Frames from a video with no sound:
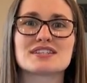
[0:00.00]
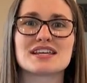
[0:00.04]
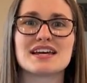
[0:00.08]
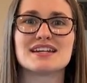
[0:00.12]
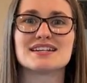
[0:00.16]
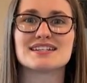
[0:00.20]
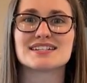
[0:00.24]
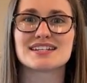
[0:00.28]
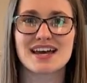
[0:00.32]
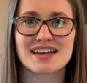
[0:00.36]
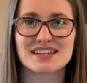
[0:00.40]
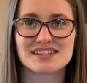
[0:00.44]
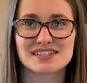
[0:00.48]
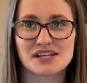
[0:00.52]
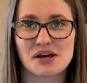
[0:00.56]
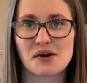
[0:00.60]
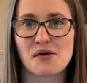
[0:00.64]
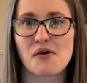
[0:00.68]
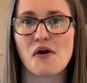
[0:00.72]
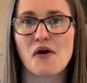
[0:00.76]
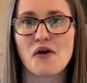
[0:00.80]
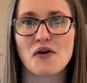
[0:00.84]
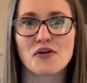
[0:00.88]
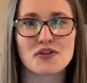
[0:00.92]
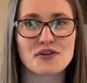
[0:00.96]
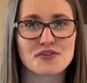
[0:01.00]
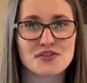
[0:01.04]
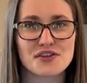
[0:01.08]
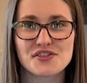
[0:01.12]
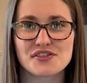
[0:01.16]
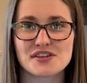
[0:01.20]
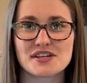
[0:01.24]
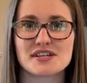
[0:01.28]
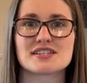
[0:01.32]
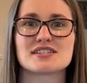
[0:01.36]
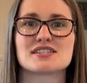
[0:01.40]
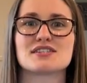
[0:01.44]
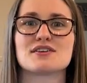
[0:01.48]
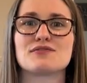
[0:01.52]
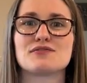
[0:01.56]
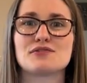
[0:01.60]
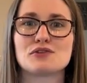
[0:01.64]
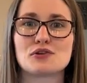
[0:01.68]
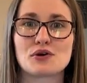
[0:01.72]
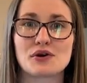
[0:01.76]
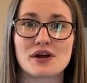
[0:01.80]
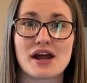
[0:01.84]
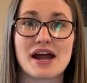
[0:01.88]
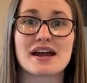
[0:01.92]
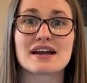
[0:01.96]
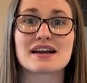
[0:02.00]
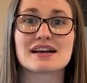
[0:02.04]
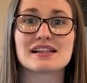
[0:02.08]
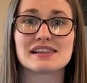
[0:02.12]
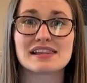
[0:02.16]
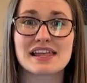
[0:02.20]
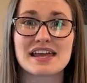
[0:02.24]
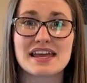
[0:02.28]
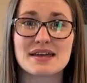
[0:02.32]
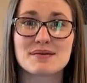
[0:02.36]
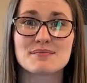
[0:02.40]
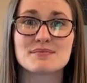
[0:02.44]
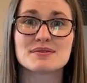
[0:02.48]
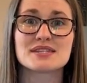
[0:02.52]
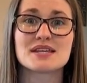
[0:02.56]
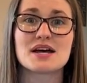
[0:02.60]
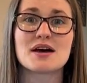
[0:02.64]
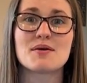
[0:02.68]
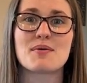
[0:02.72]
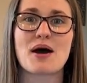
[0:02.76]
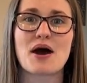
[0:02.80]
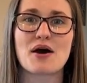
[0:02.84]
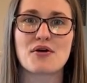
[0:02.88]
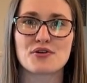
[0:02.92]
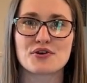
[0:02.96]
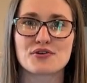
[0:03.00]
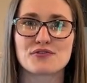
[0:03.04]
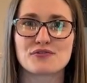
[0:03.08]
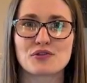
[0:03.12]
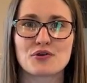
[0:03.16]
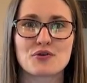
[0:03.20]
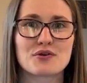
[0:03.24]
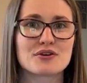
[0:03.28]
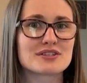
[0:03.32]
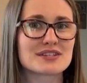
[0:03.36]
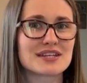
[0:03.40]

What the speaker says: and test out all of the things that Flooret claims about their floors,